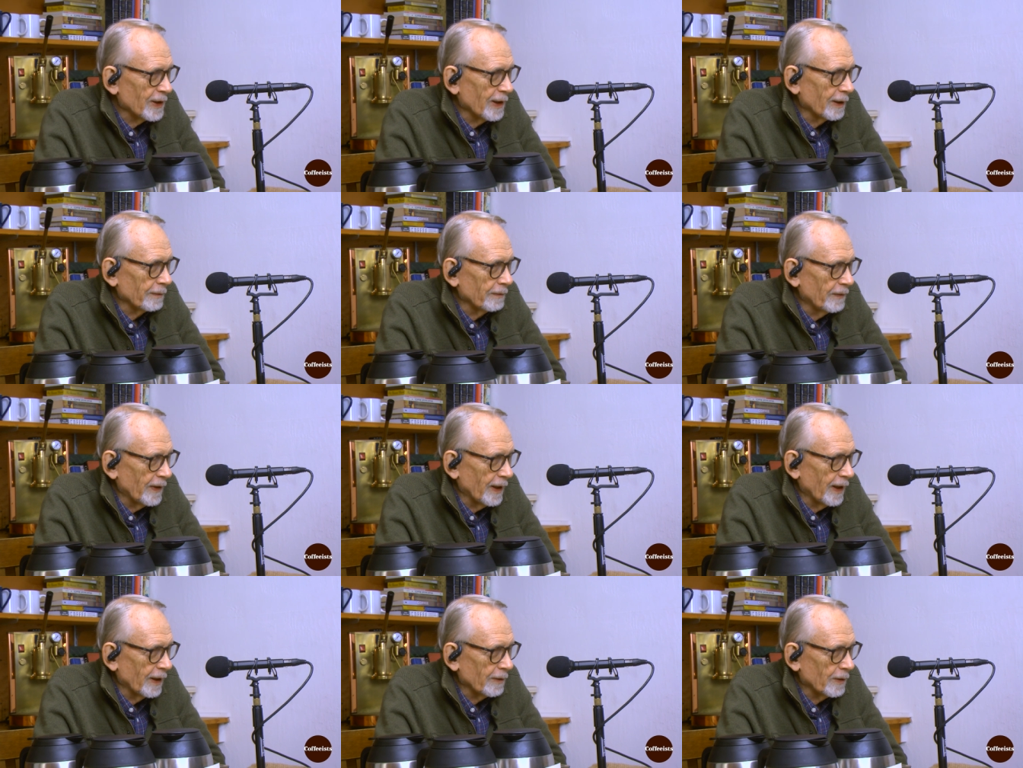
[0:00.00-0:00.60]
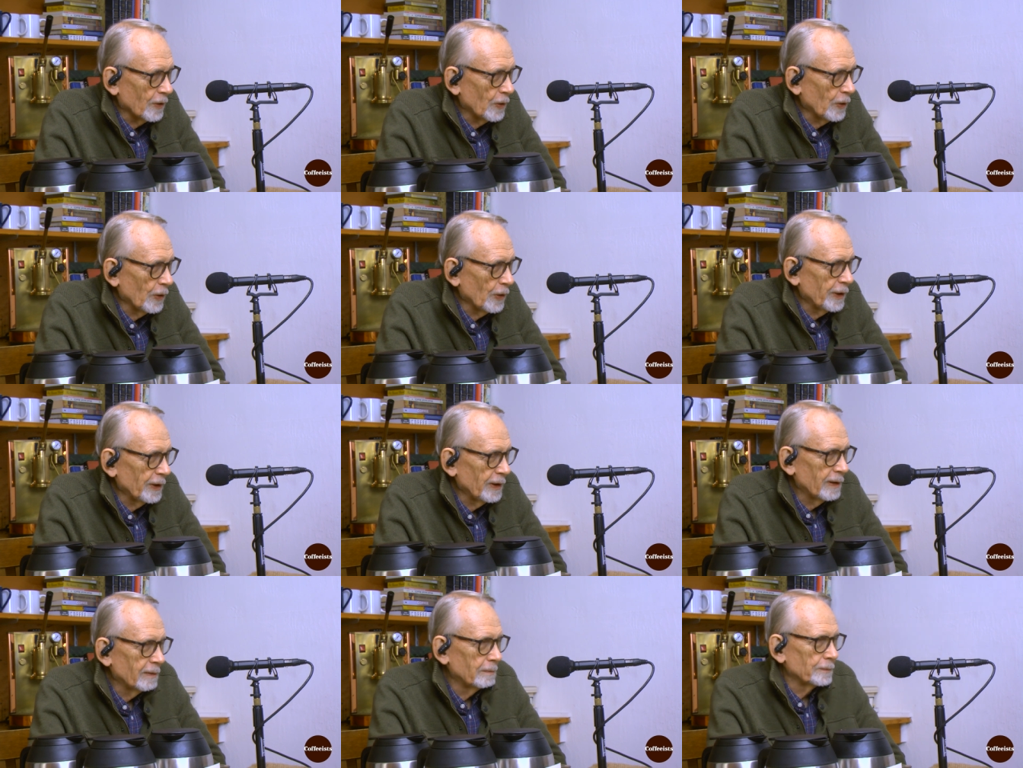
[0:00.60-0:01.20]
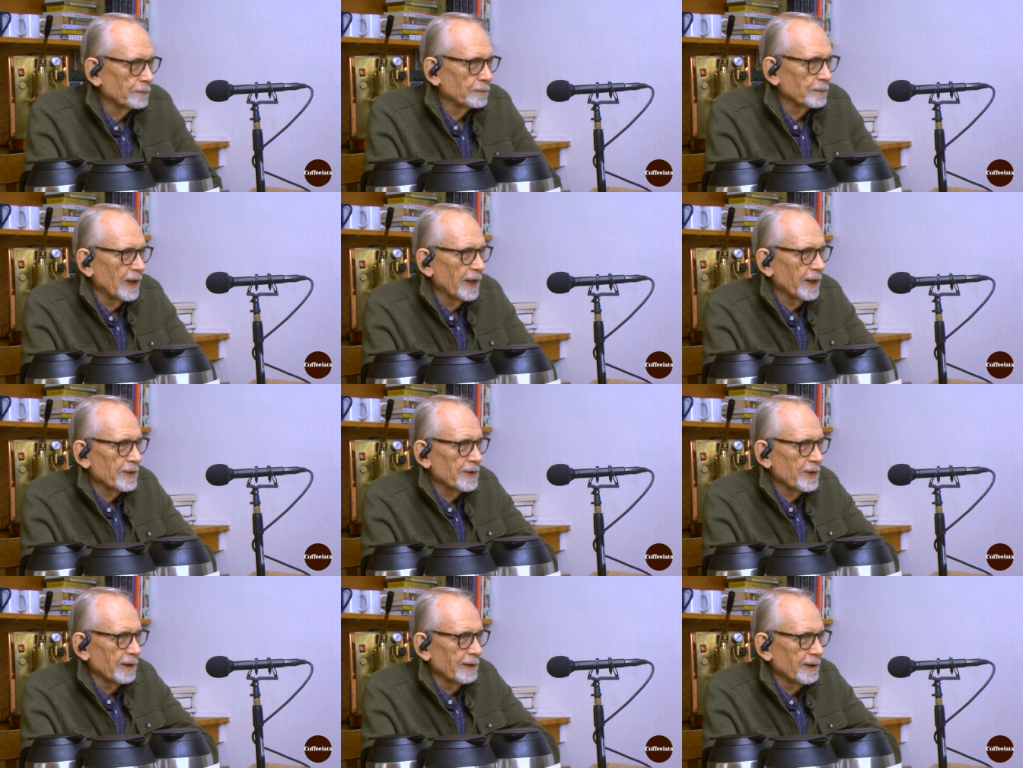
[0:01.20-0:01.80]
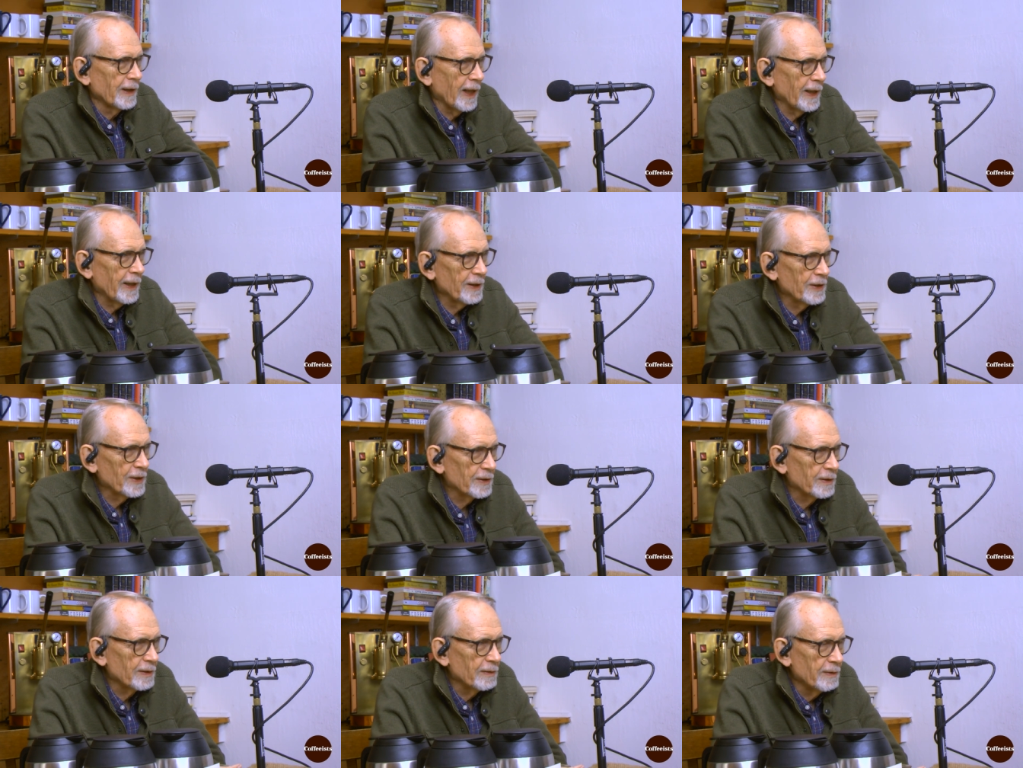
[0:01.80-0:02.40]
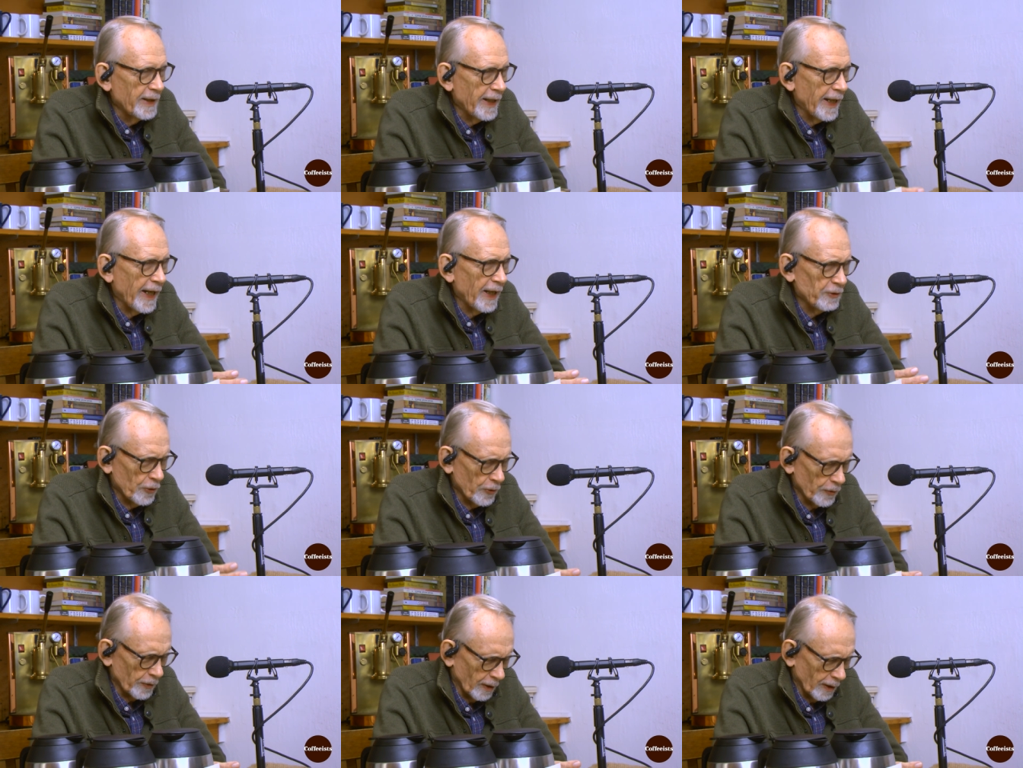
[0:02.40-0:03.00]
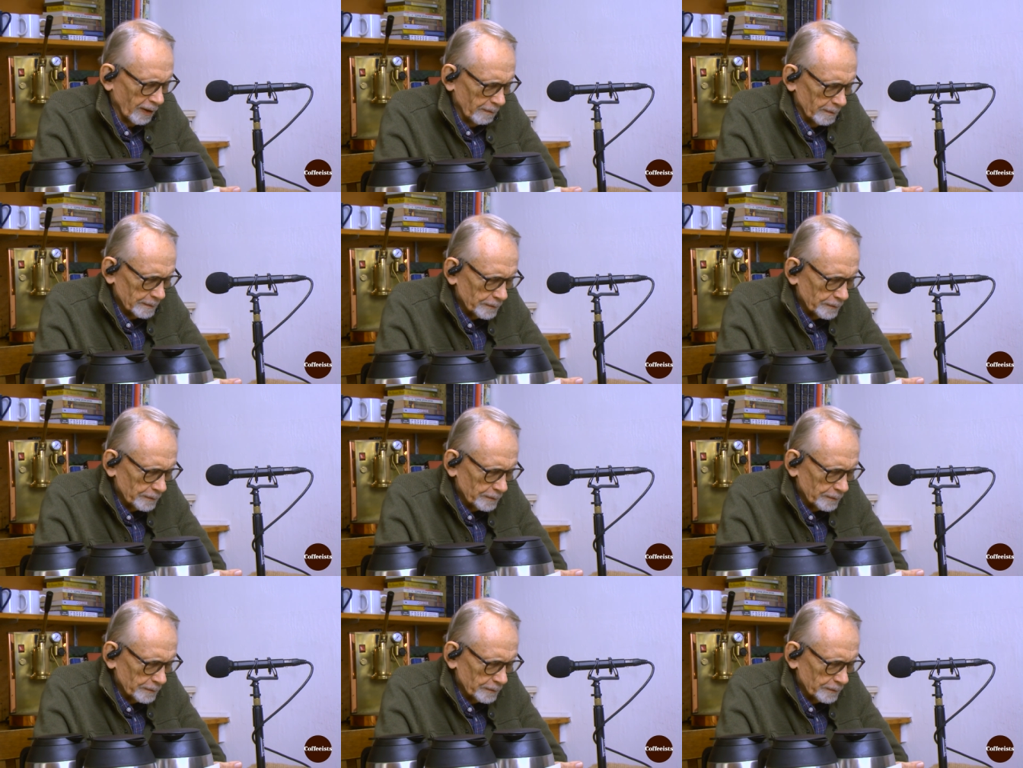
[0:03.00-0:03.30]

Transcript: a, a good. It's a nice natural